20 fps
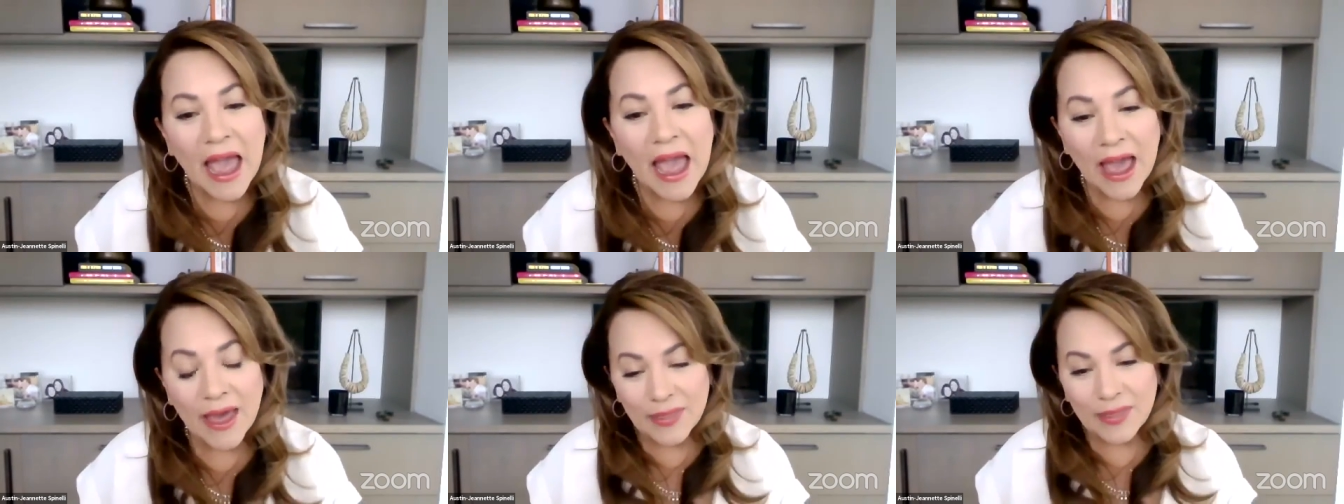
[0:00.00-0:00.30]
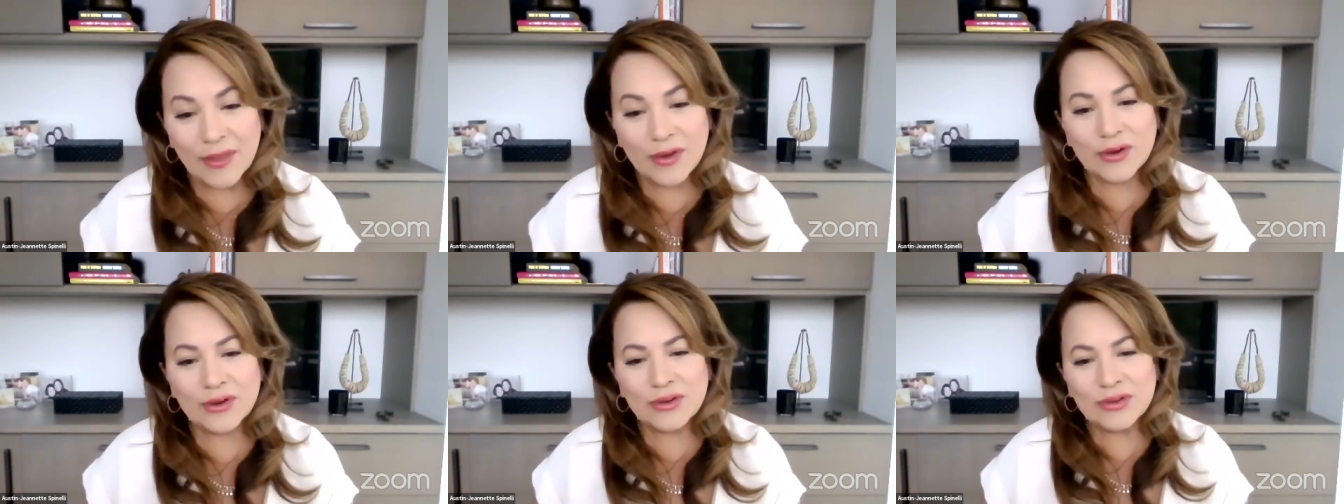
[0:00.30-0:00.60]
at
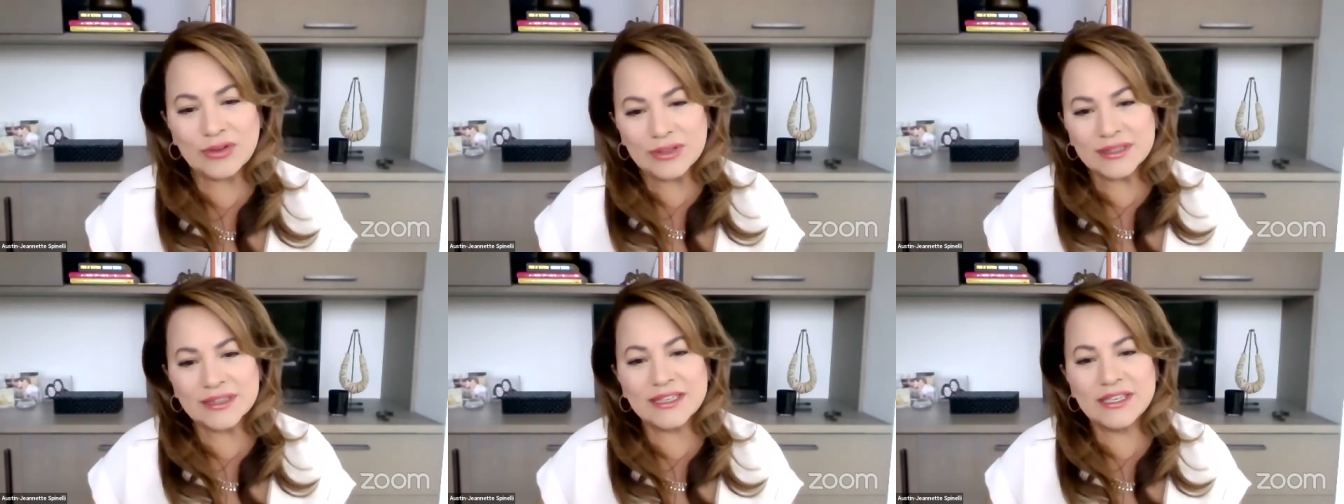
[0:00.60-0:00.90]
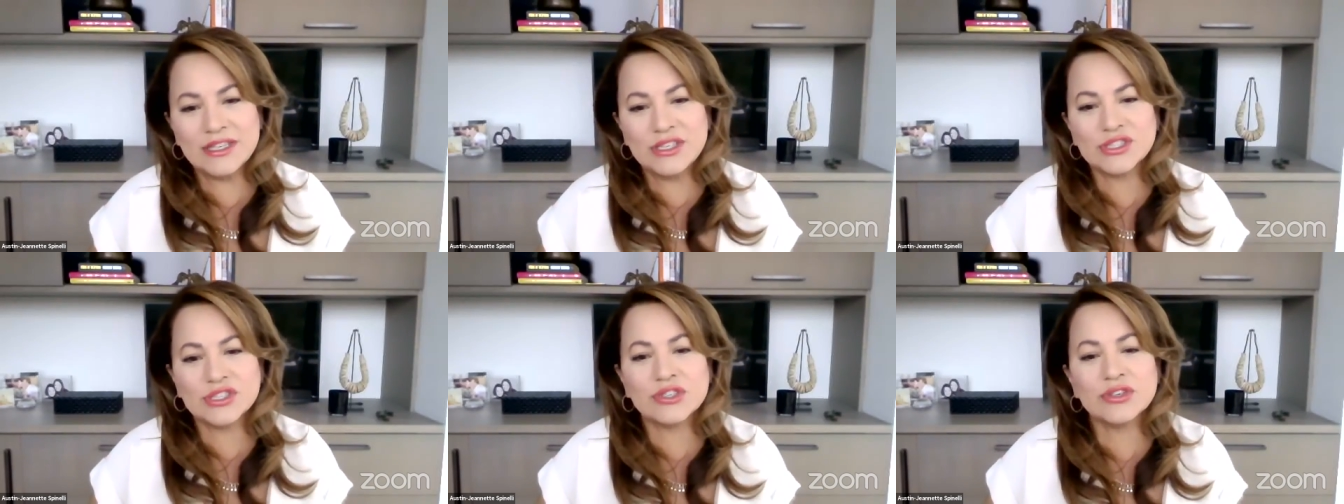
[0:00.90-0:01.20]
their
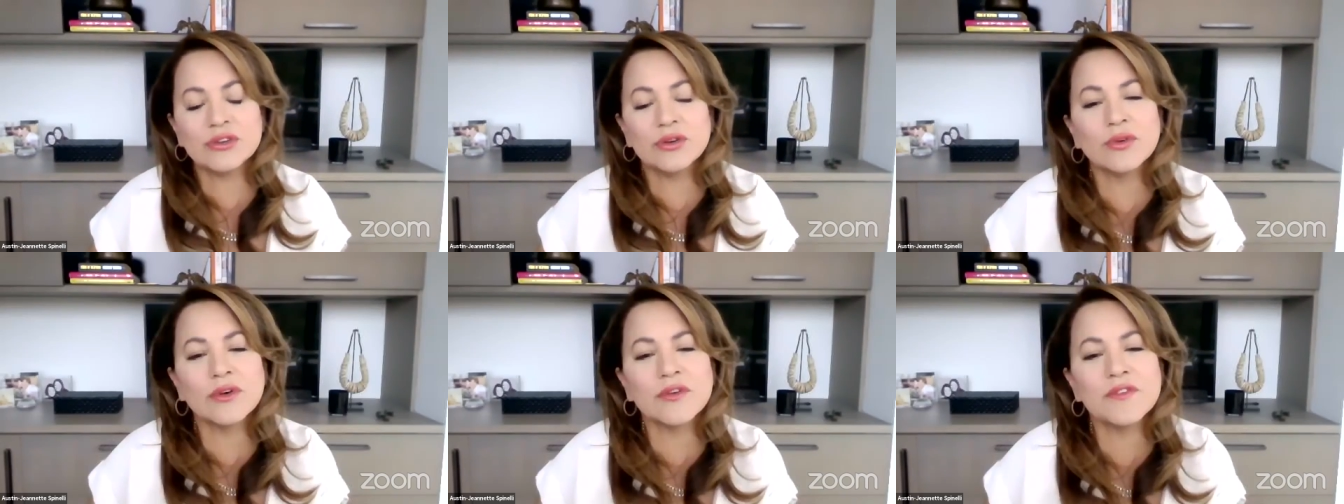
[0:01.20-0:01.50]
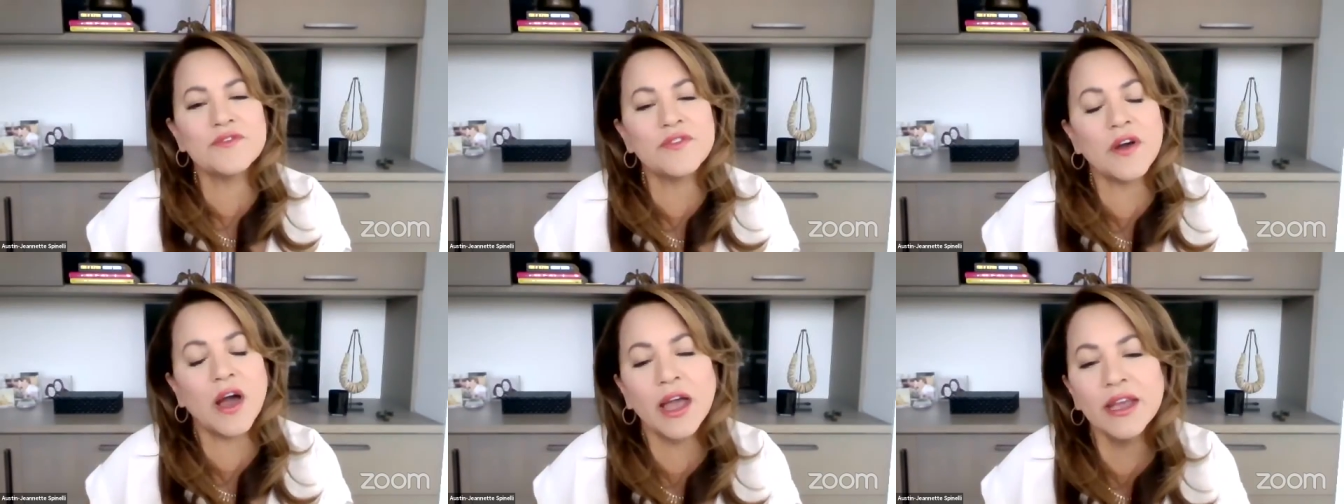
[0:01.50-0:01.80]
leisure, or
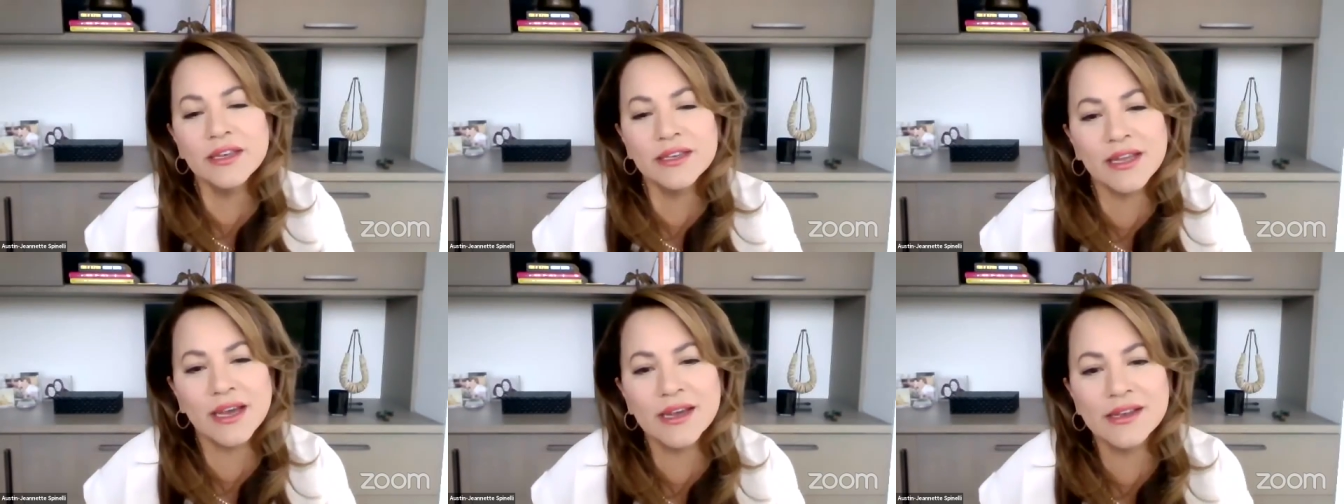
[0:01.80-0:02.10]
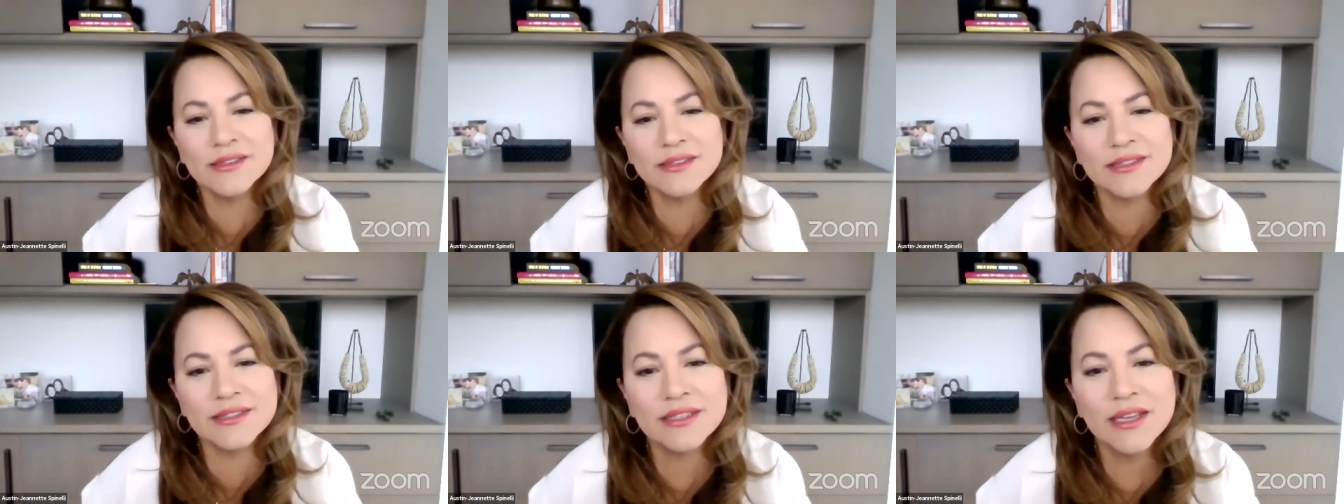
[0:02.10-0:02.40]
find
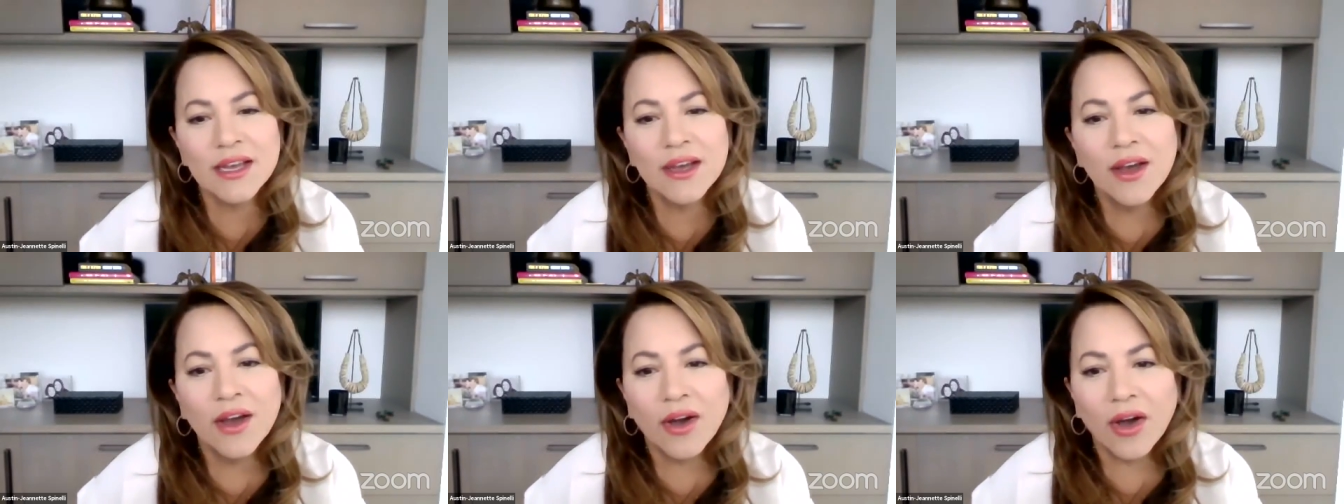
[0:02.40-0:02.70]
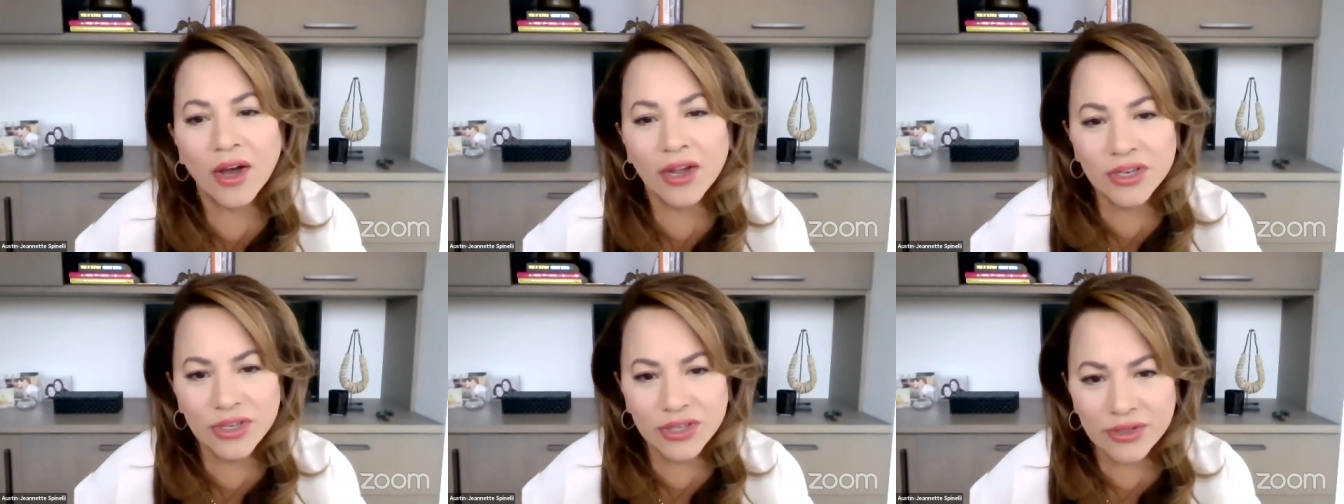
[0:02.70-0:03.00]
us
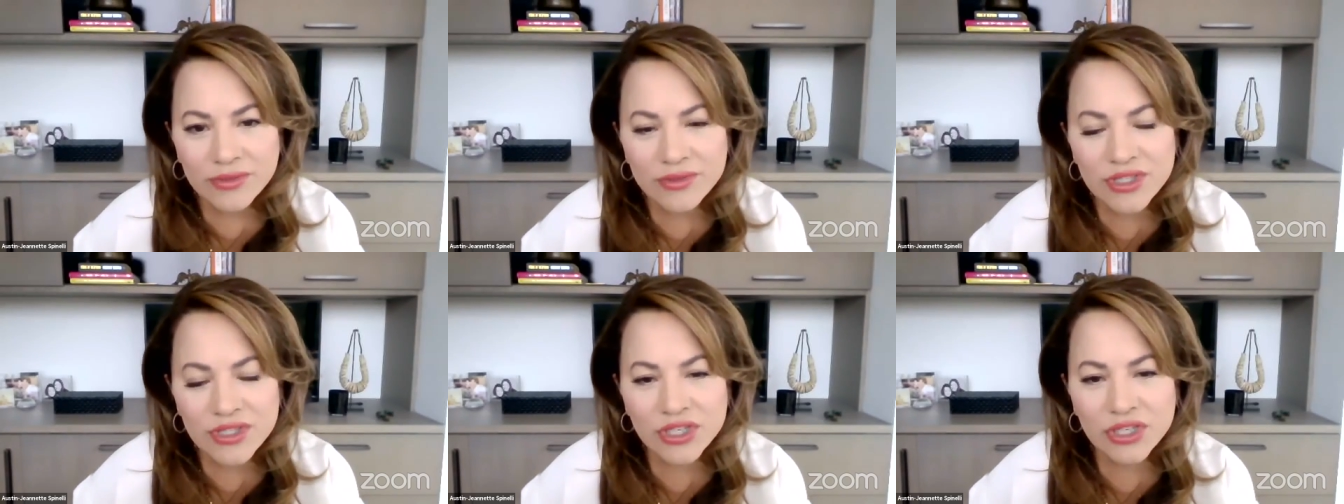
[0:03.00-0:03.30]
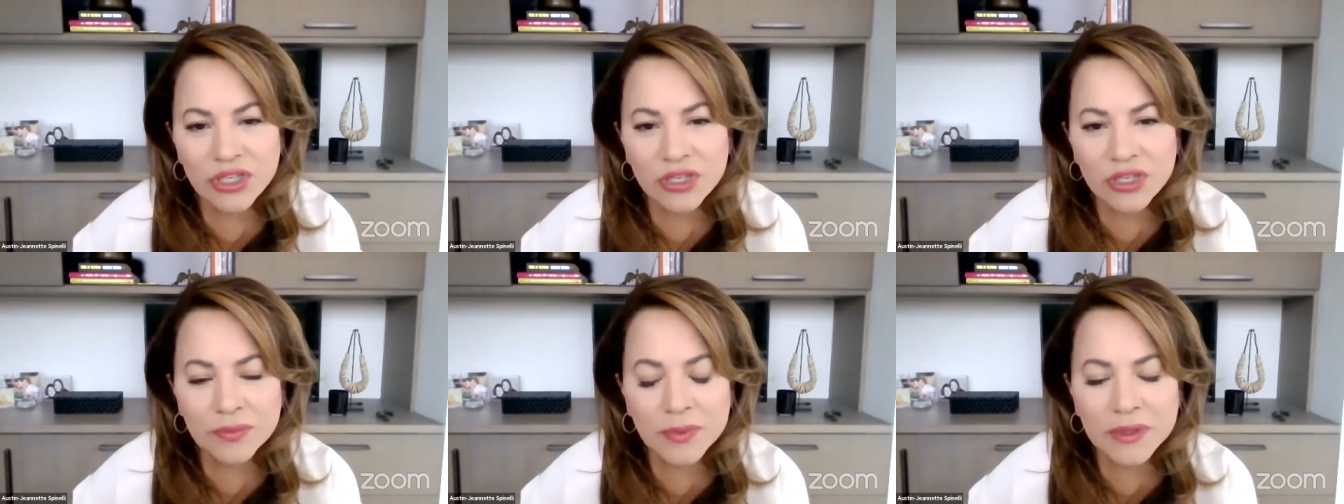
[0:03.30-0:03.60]
on
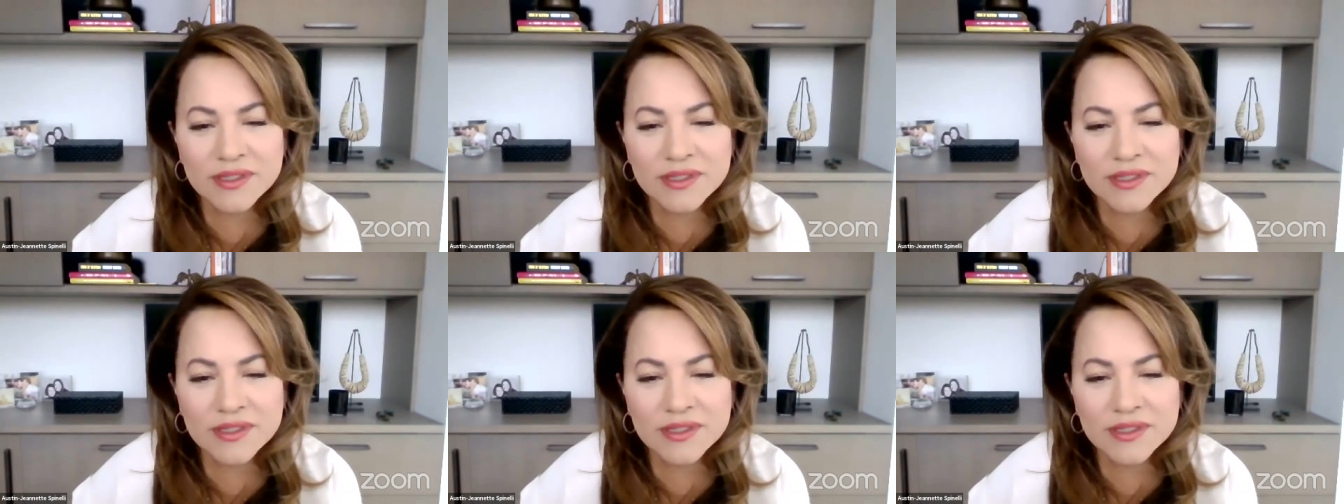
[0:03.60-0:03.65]
YouTube,